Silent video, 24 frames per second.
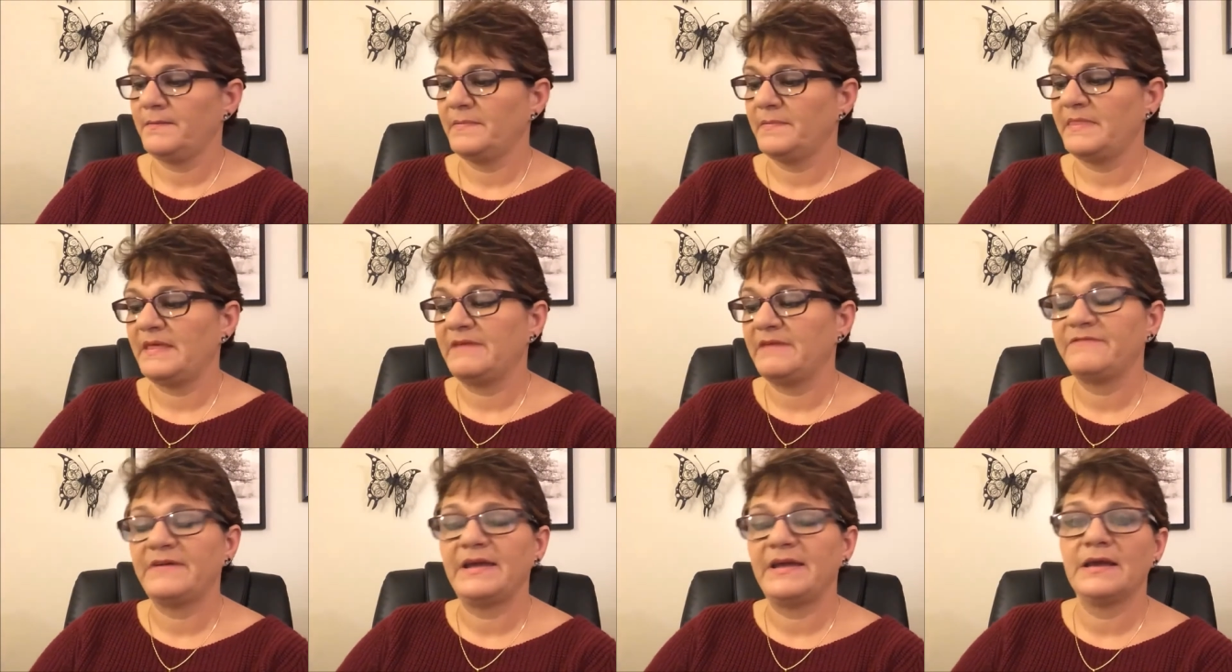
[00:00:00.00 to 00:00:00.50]

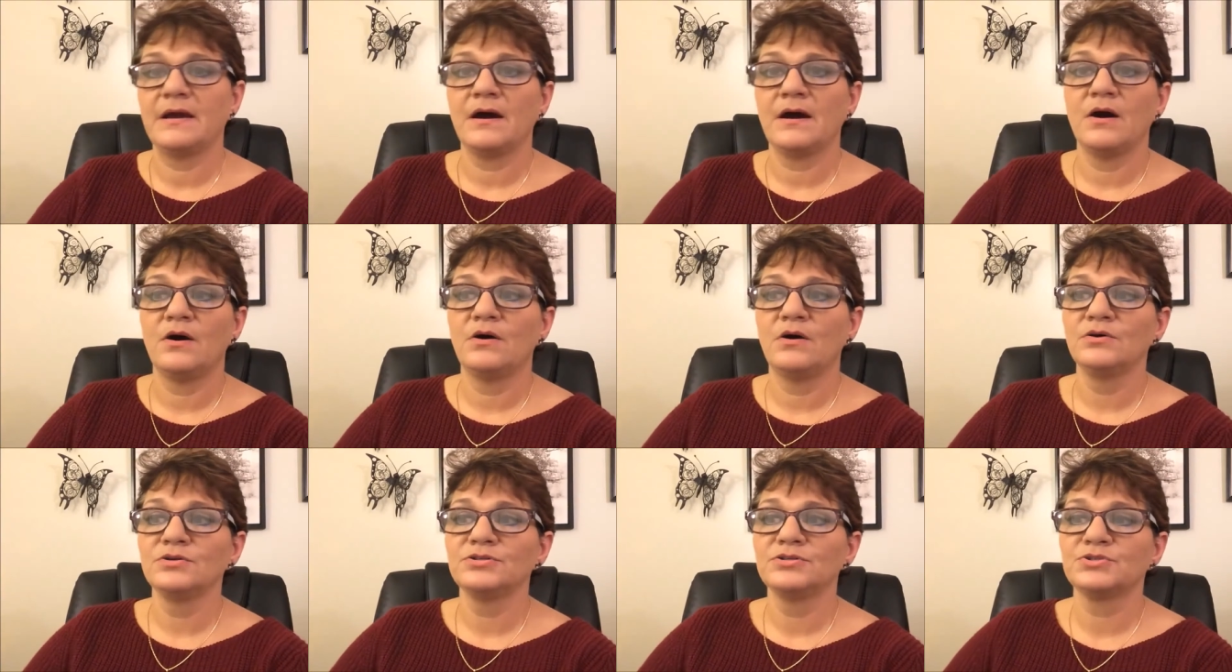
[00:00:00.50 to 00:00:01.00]
They fake
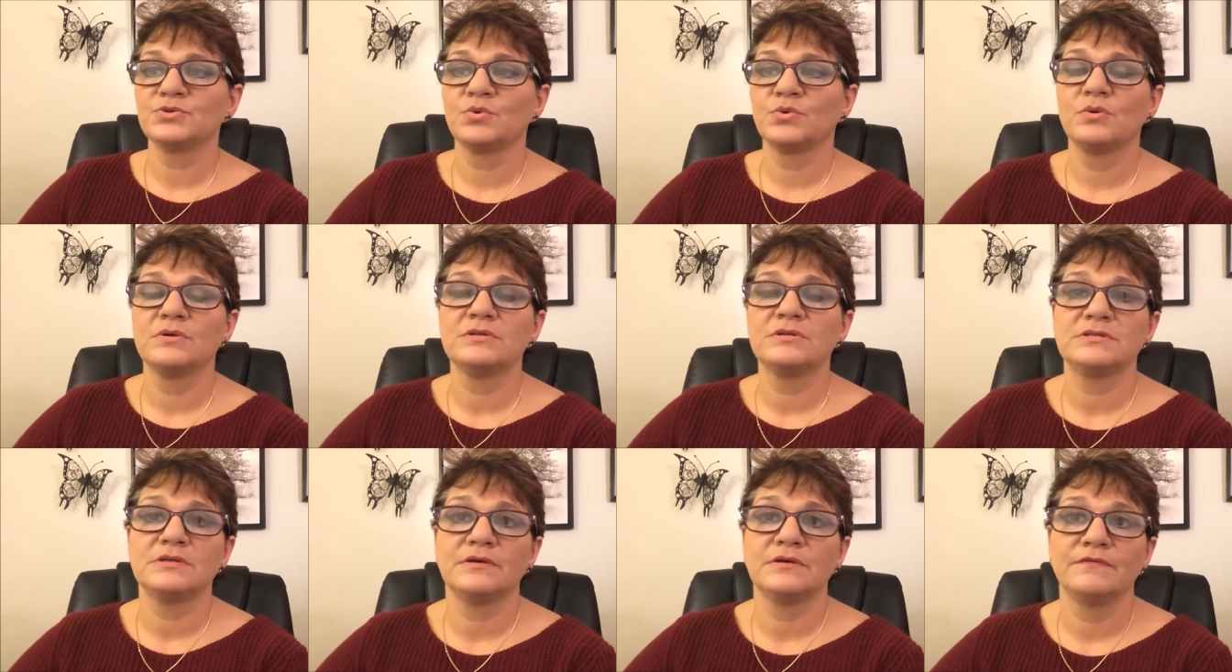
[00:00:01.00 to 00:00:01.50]
all
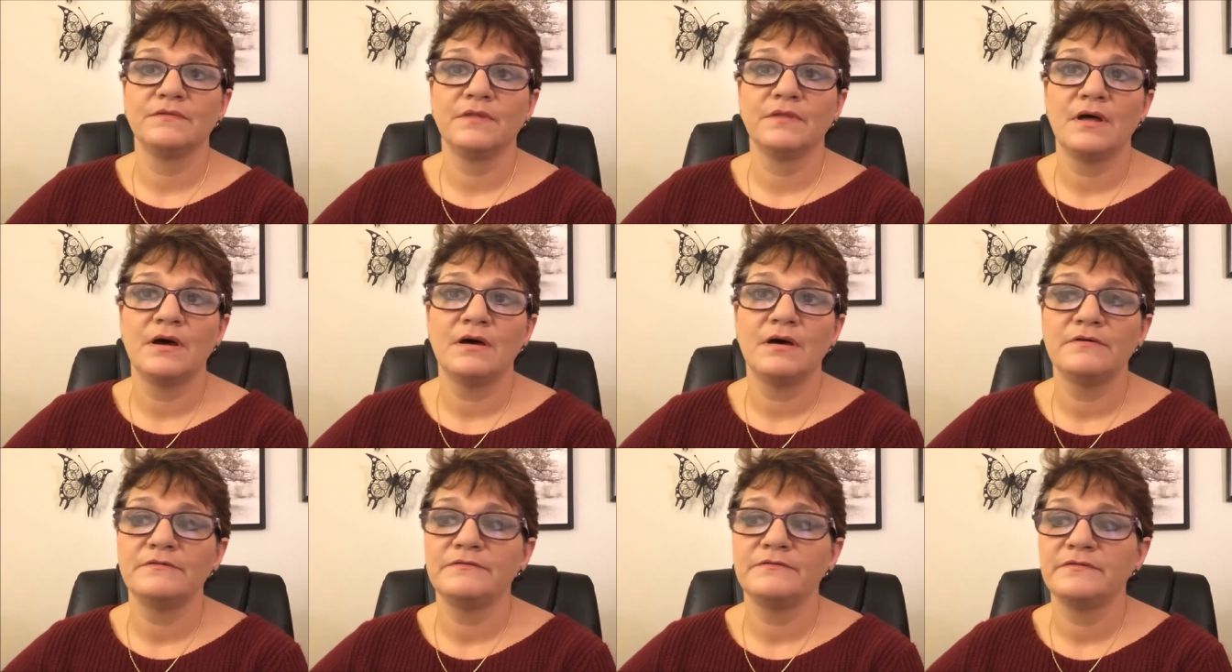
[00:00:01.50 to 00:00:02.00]
sorts of
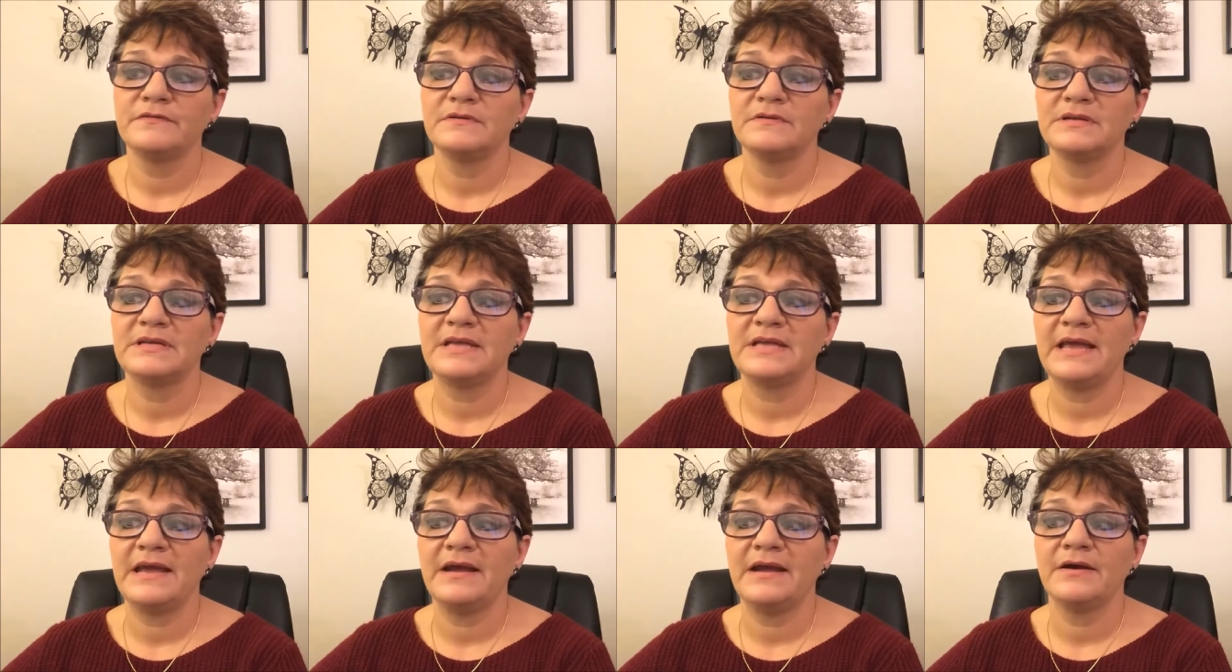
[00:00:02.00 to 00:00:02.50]
love,
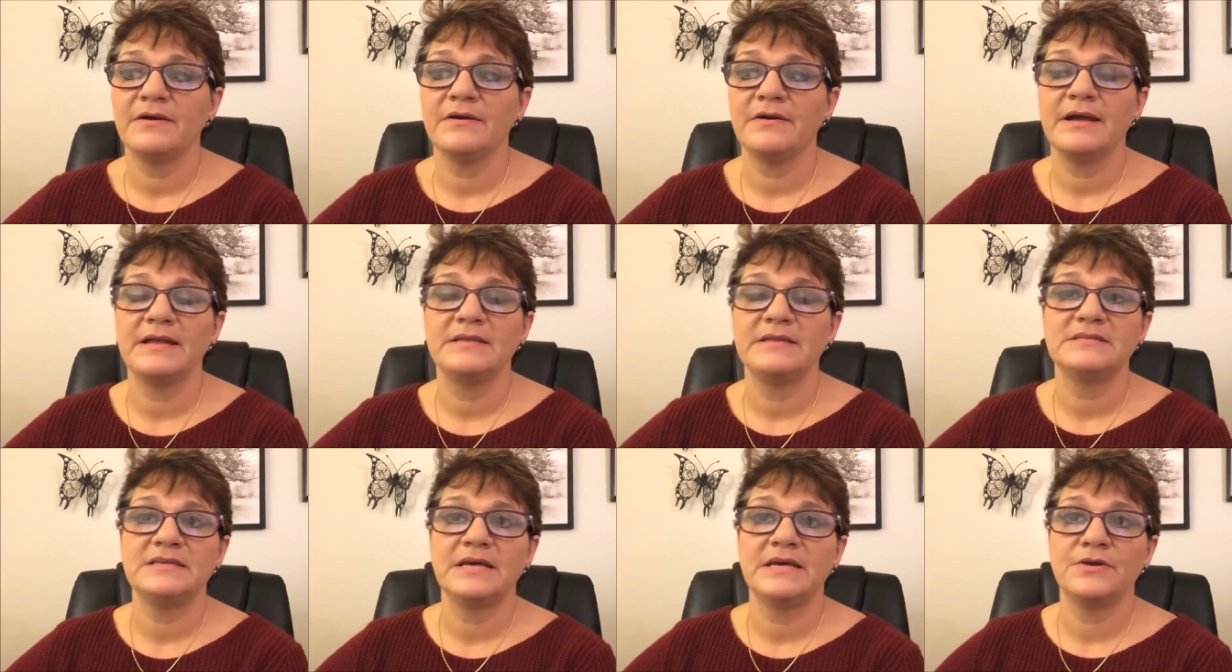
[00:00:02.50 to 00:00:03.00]
care,
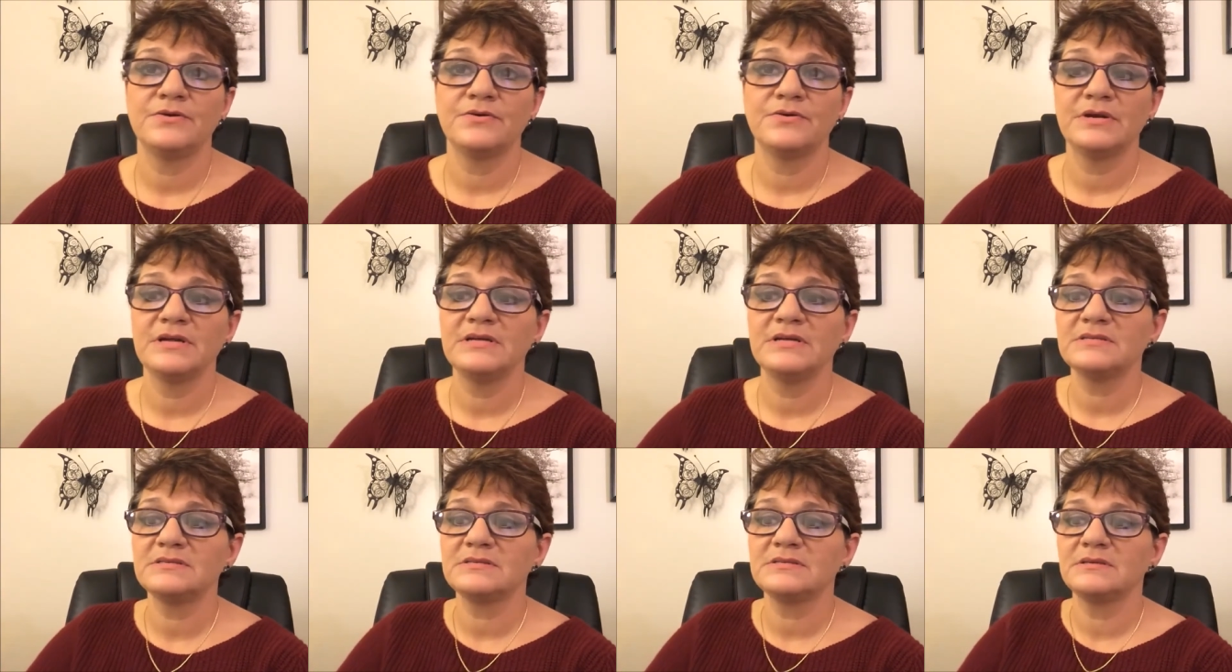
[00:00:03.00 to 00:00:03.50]
and
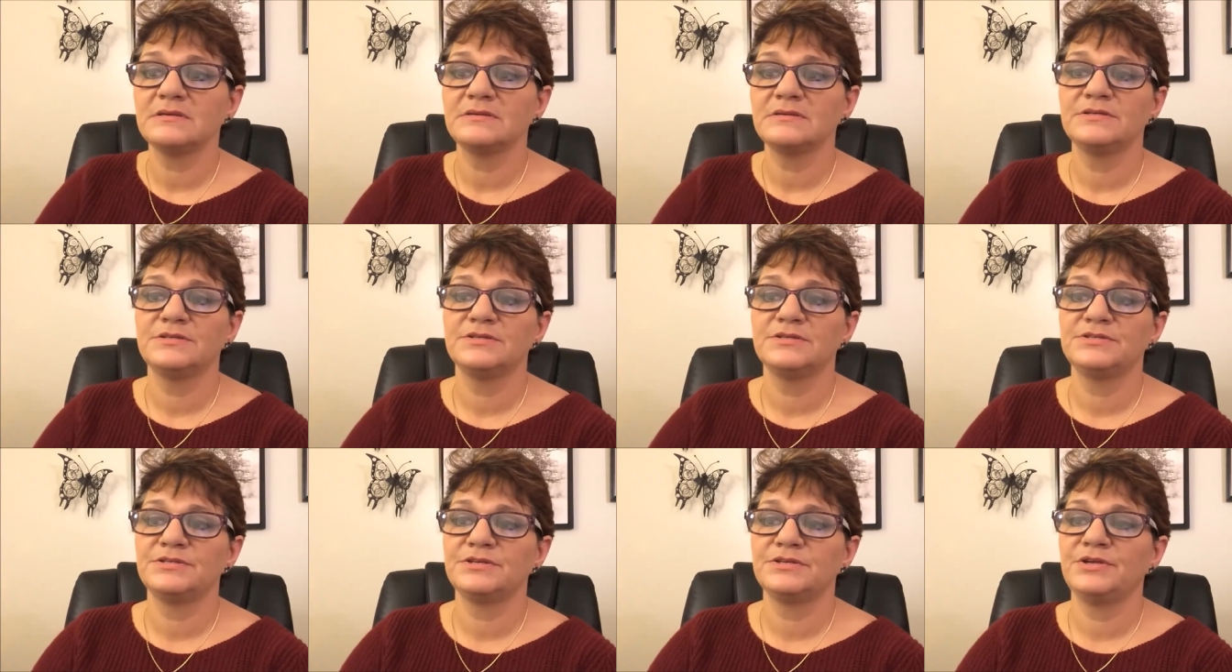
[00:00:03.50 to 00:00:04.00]
tenderness
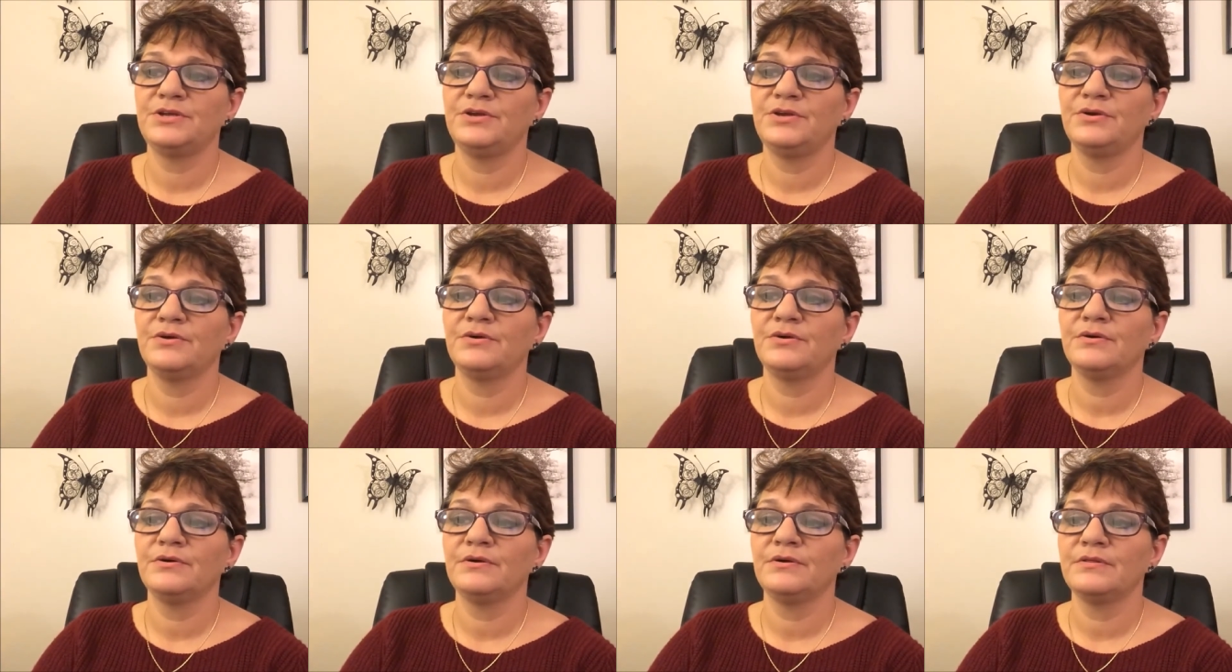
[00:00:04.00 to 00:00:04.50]
to
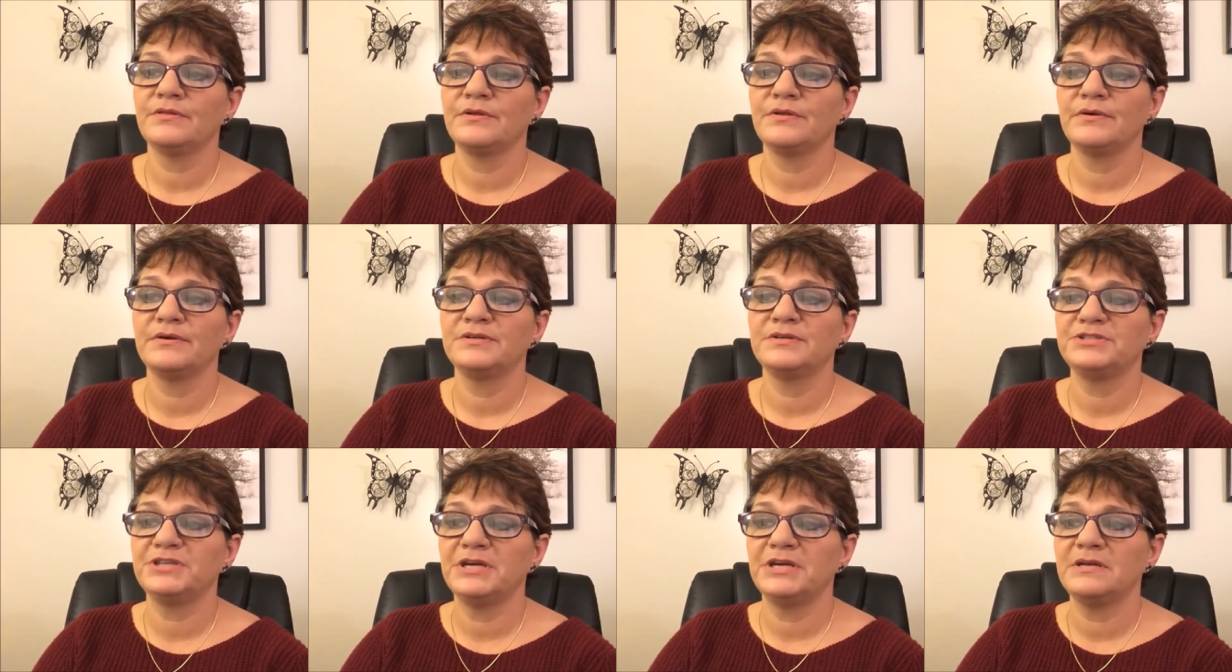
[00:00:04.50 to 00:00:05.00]
secure their
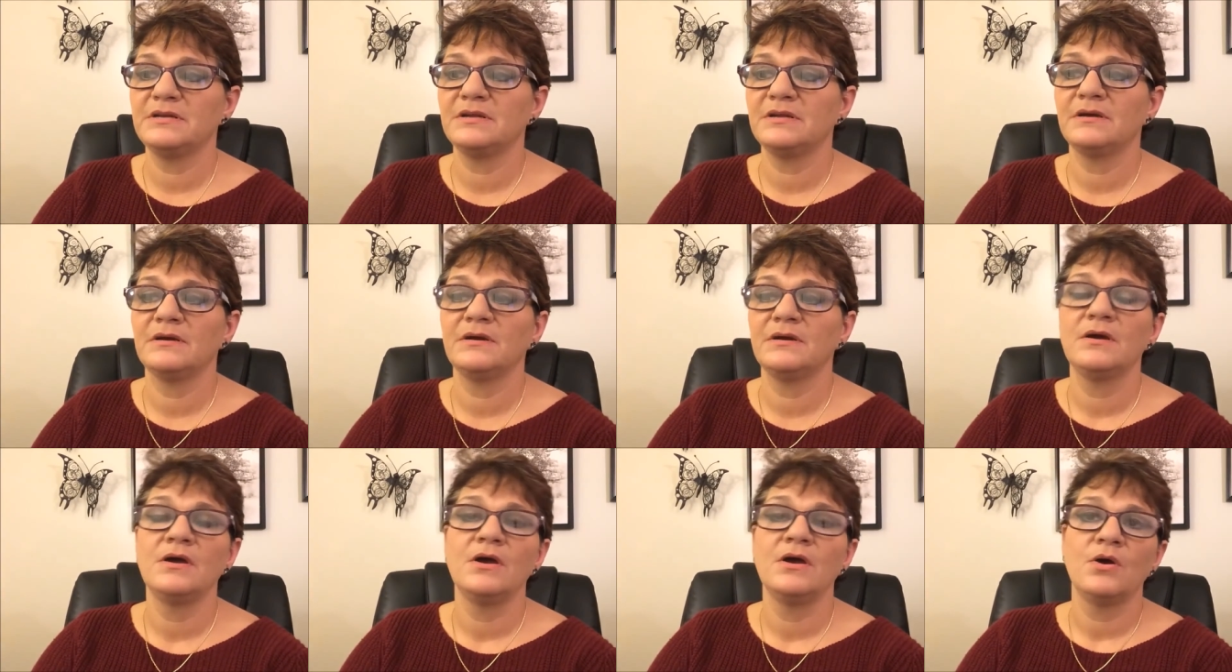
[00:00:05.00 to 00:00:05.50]

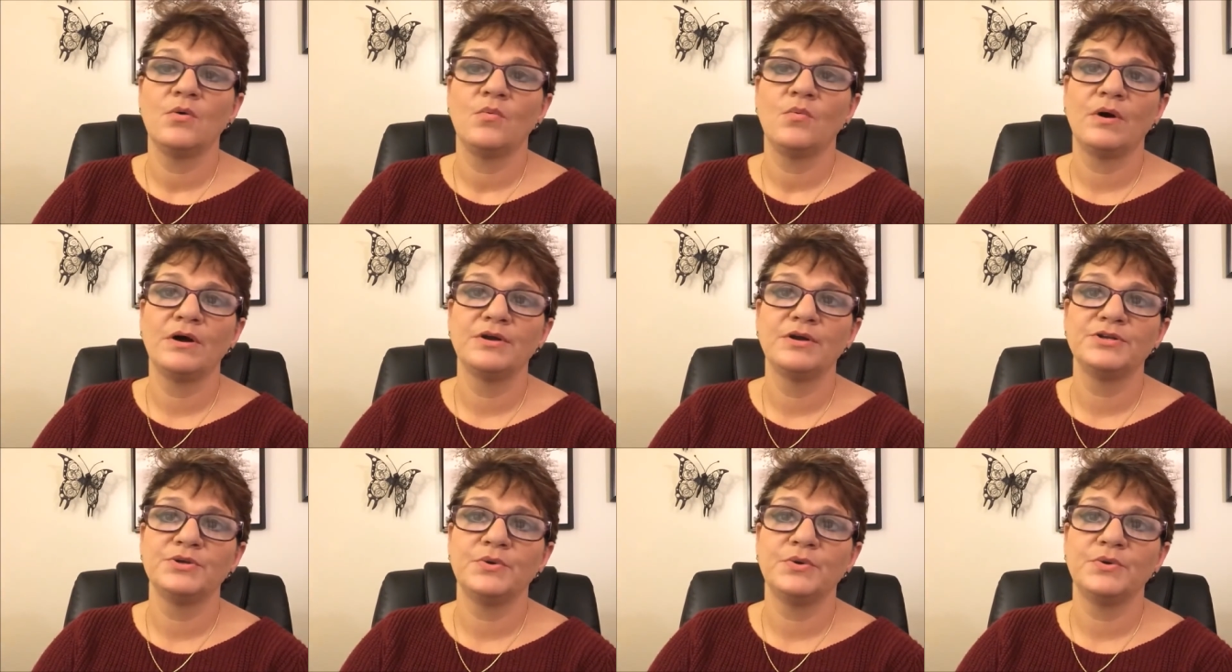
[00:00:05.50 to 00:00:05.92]
agenda while